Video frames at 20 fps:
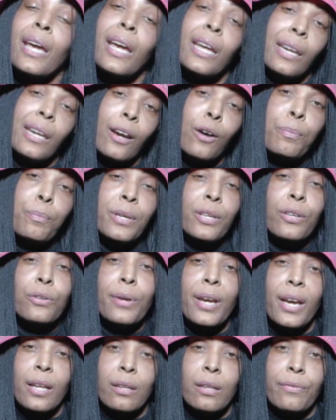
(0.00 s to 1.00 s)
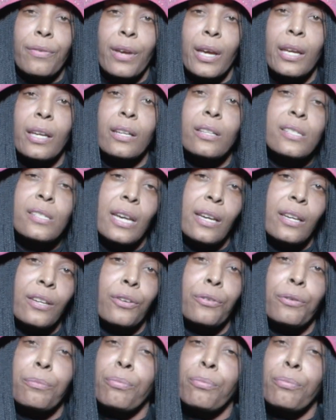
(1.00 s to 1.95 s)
and helping you elevate and take your